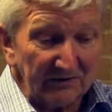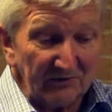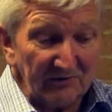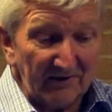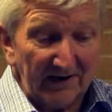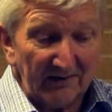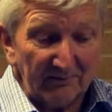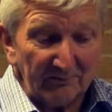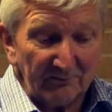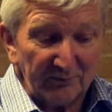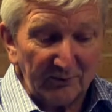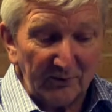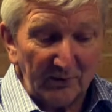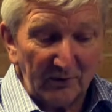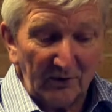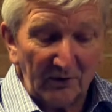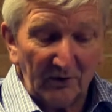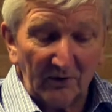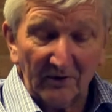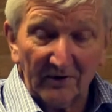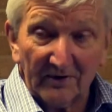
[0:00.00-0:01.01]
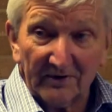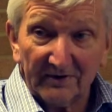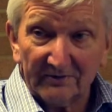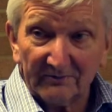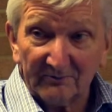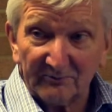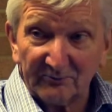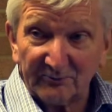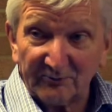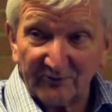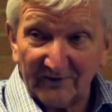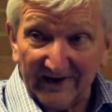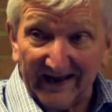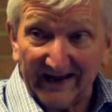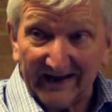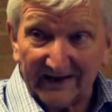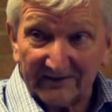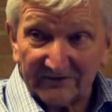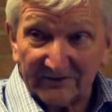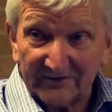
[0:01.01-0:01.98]
ground floor
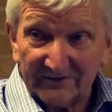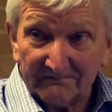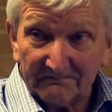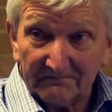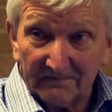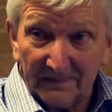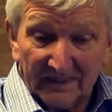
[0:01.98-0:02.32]
flat.